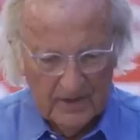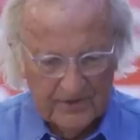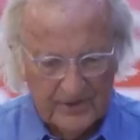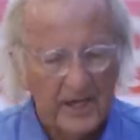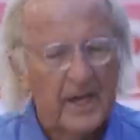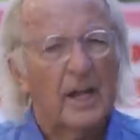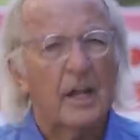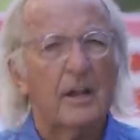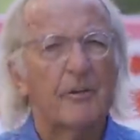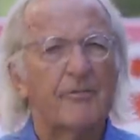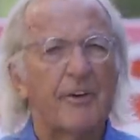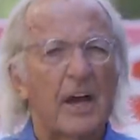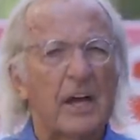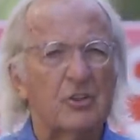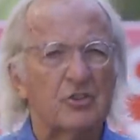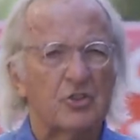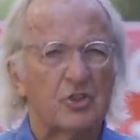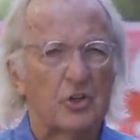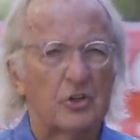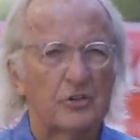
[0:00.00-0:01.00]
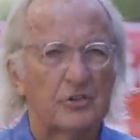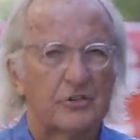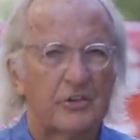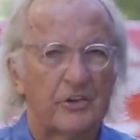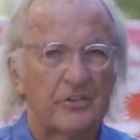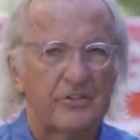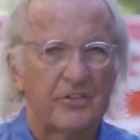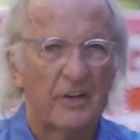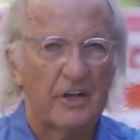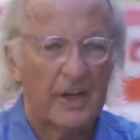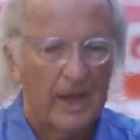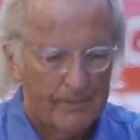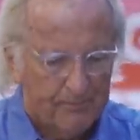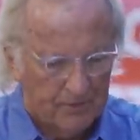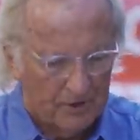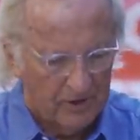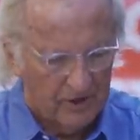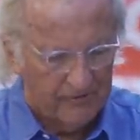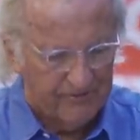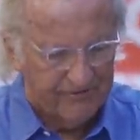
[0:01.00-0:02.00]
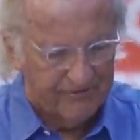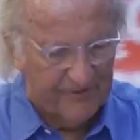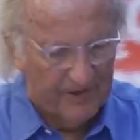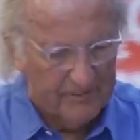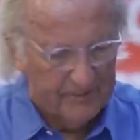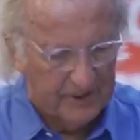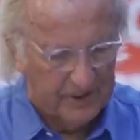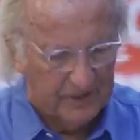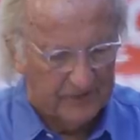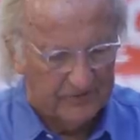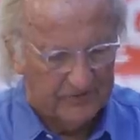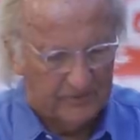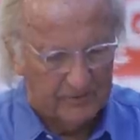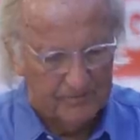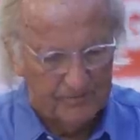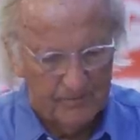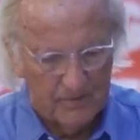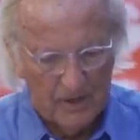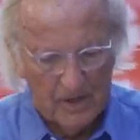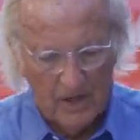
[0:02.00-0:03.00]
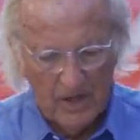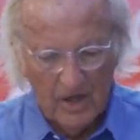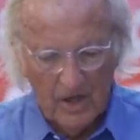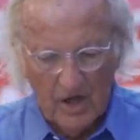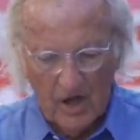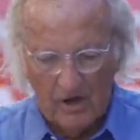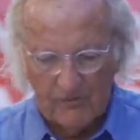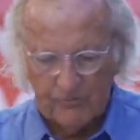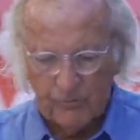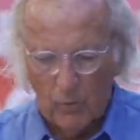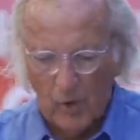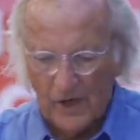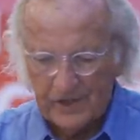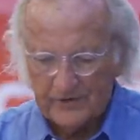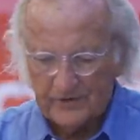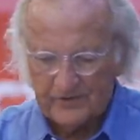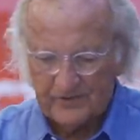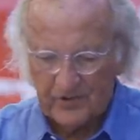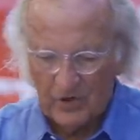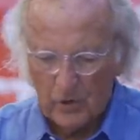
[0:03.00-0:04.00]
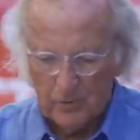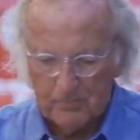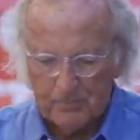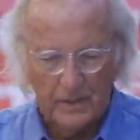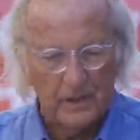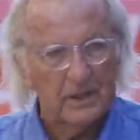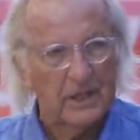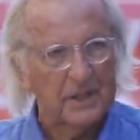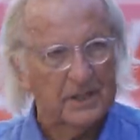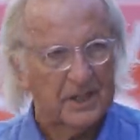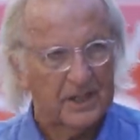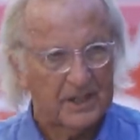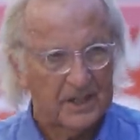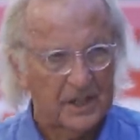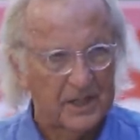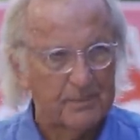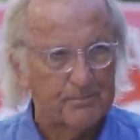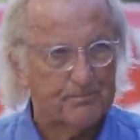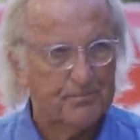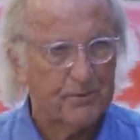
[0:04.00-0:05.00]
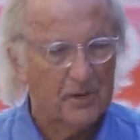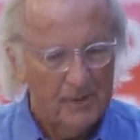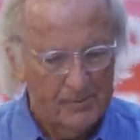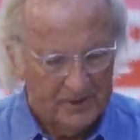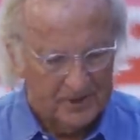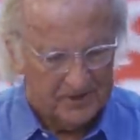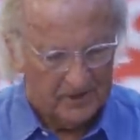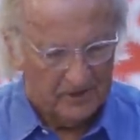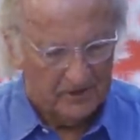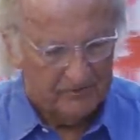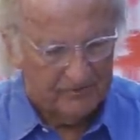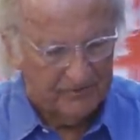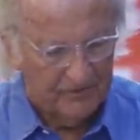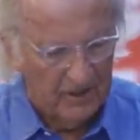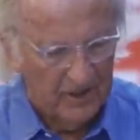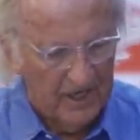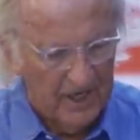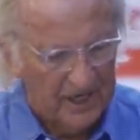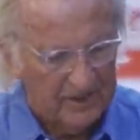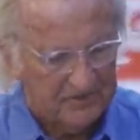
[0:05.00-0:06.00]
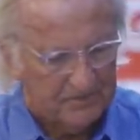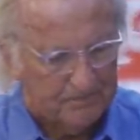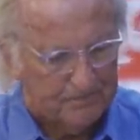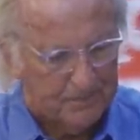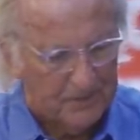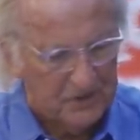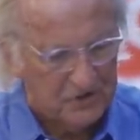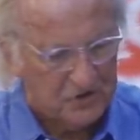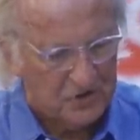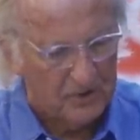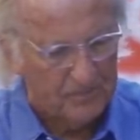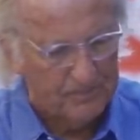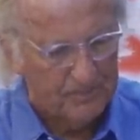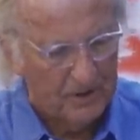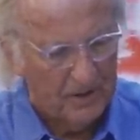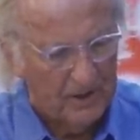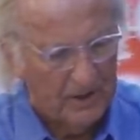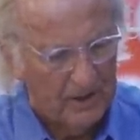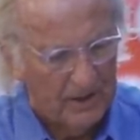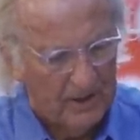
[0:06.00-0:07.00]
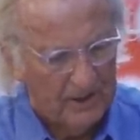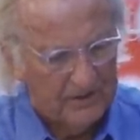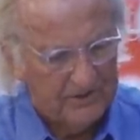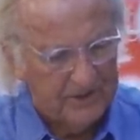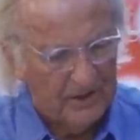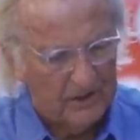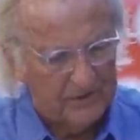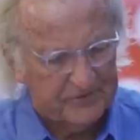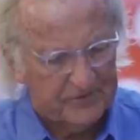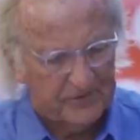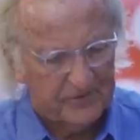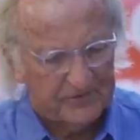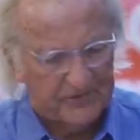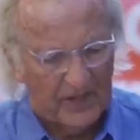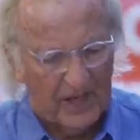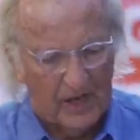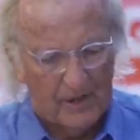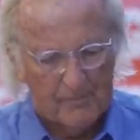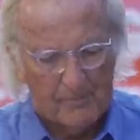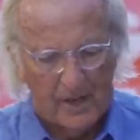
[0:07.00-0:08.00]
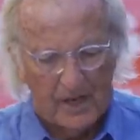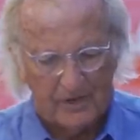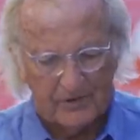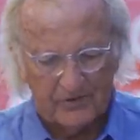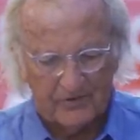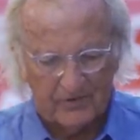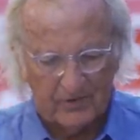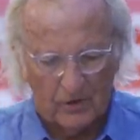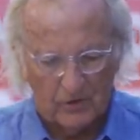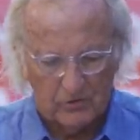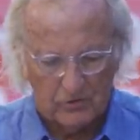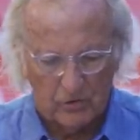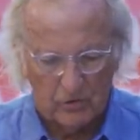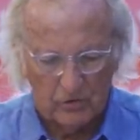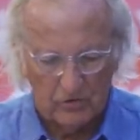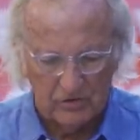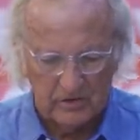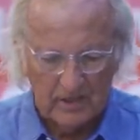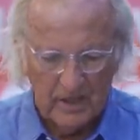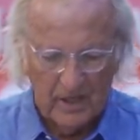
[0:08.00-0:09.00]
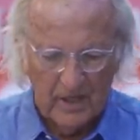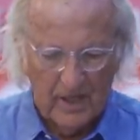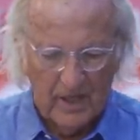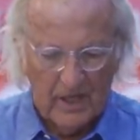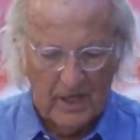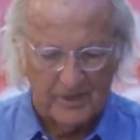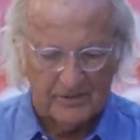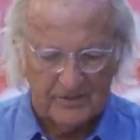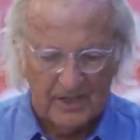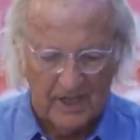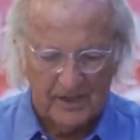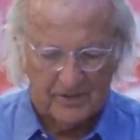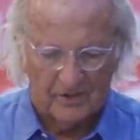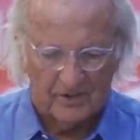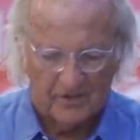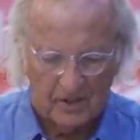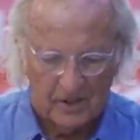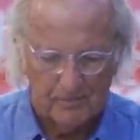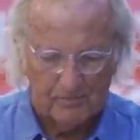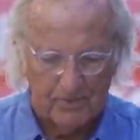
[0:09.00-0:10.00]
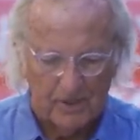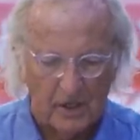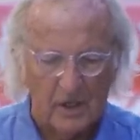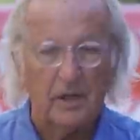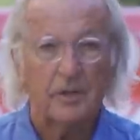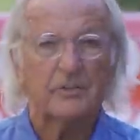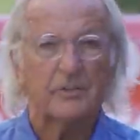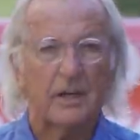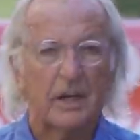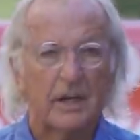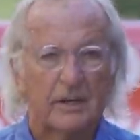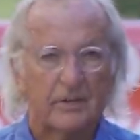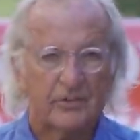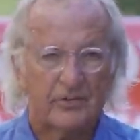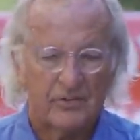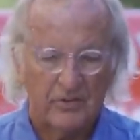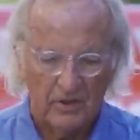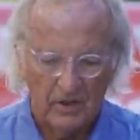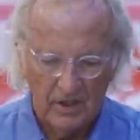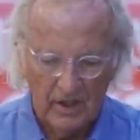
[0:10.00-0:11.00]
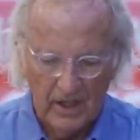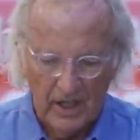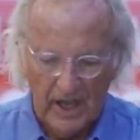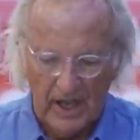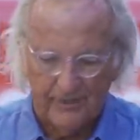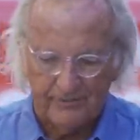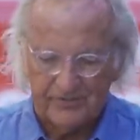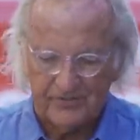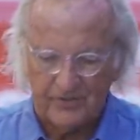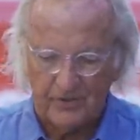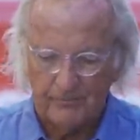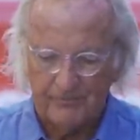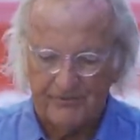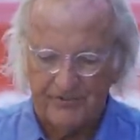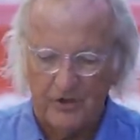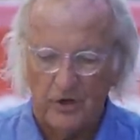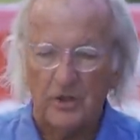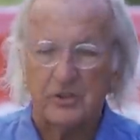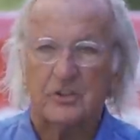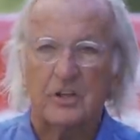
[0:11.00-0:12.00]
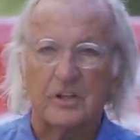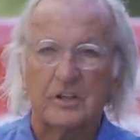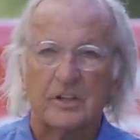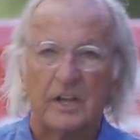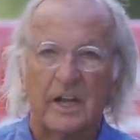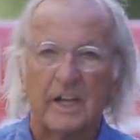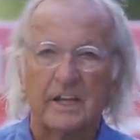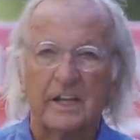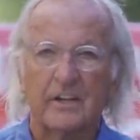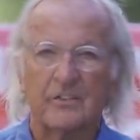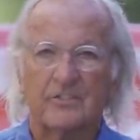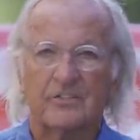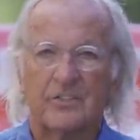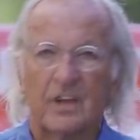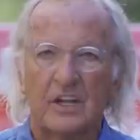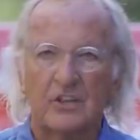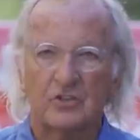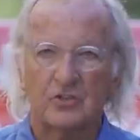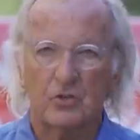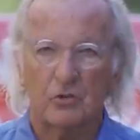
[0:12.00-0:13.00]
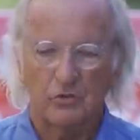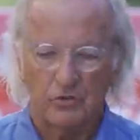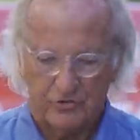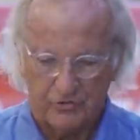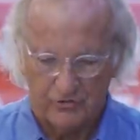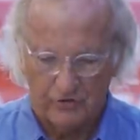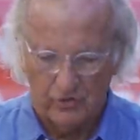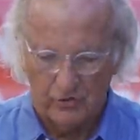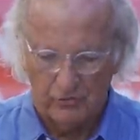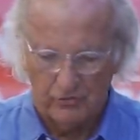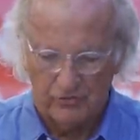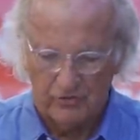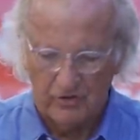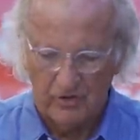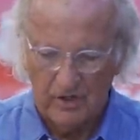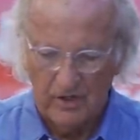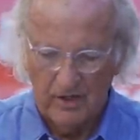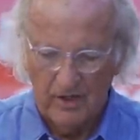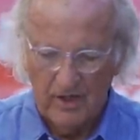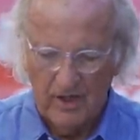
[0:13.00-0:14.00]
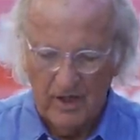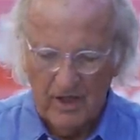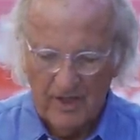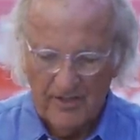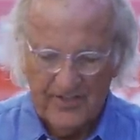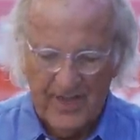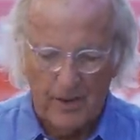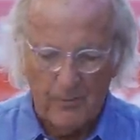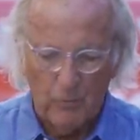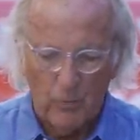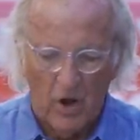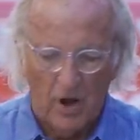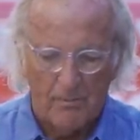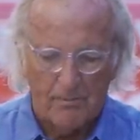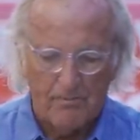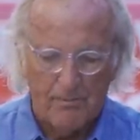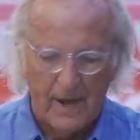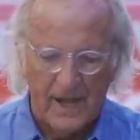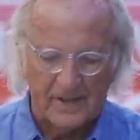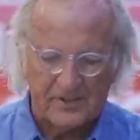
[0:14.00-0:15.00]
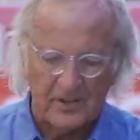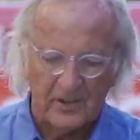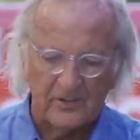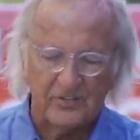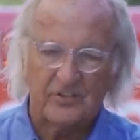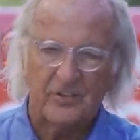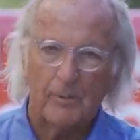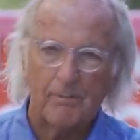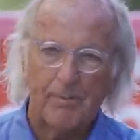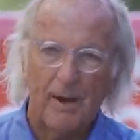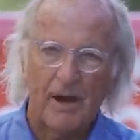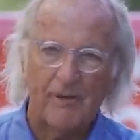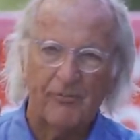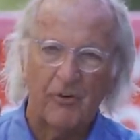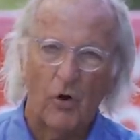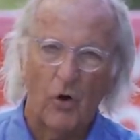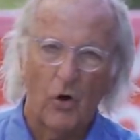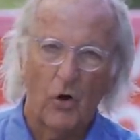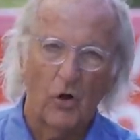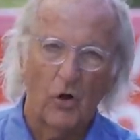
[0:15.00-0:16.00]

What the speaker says: The elevation to celebrity feminism of one so politically primitive as Bishop tells us how much so-called identity politics have subverted an essential truth. That what matters above